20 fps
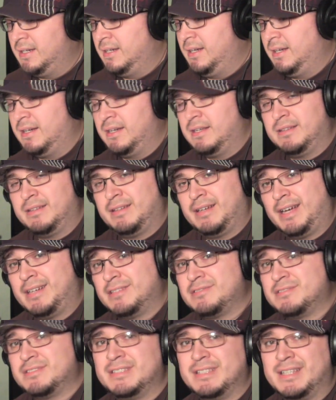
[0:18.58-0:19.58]
And the
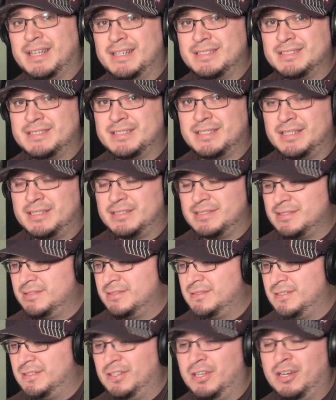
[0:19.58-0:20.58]
answer to that is yes.
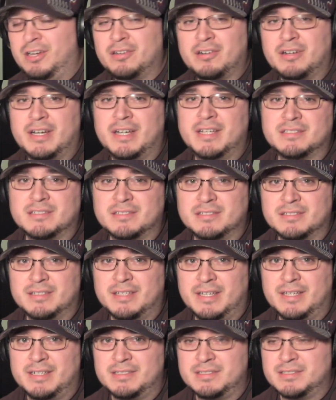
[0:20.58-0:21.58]
The longer answer to
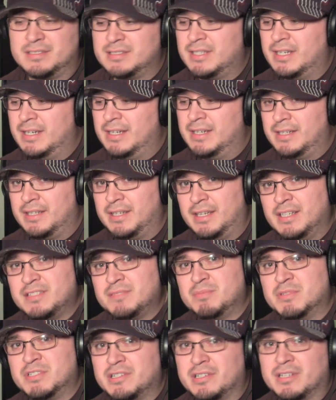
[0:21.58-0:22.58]
that is
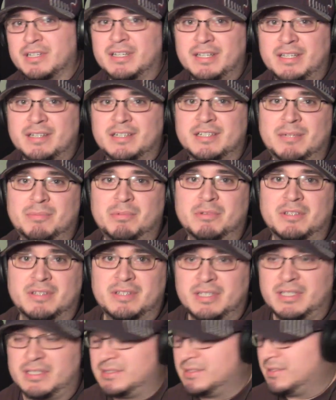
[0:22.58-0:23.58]
yes, but you're going to need a couple of
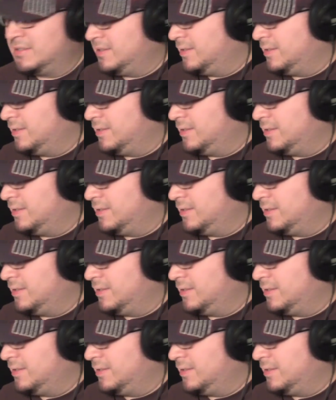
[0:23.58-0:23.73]
things.